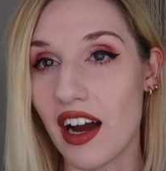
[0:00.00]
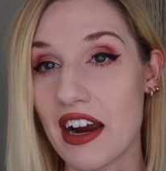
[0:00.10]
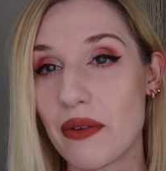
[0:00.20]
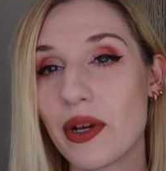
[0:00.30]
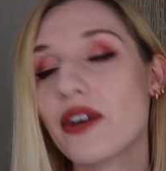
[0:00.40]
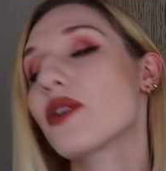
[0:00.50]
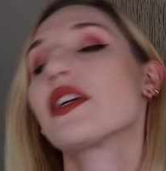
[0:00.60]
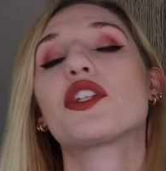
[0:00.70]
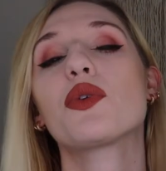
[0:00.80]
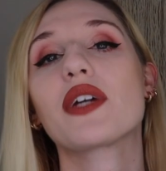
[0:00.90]
All right, we are
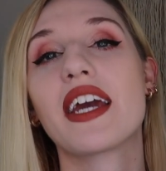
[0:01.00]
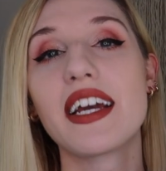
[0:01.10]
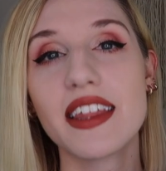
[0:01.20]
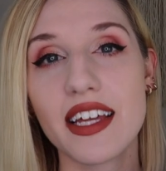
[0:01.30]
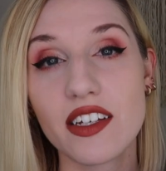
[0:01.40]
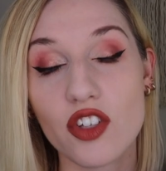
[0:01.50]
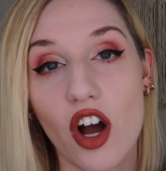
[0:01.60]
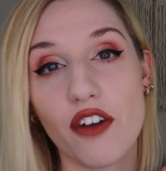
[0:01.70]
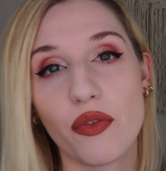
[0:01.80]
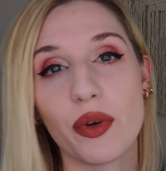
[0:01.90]
going to kick things
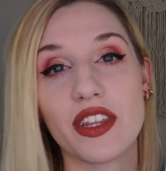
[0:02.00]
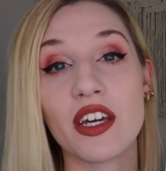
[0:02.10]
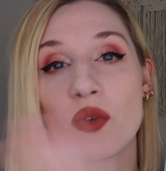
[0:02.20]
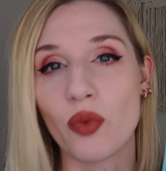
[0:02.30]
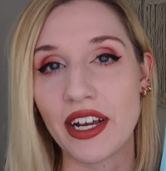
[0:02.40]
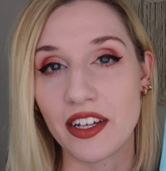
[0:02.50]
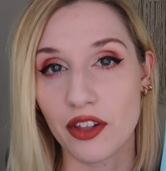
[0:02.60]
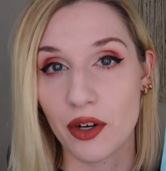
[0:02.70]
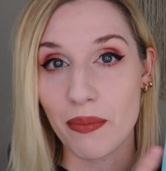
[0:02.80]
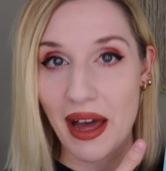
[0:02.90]
off with the
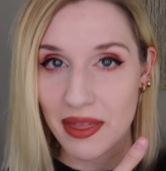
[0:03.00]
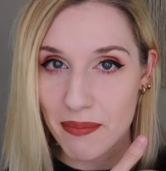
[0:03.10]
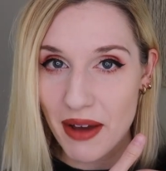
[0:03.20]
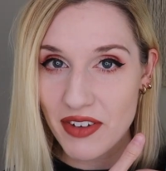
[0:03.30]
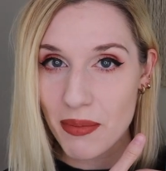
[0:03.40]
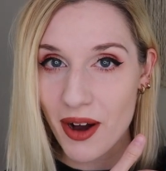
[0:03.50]
regular bathbevy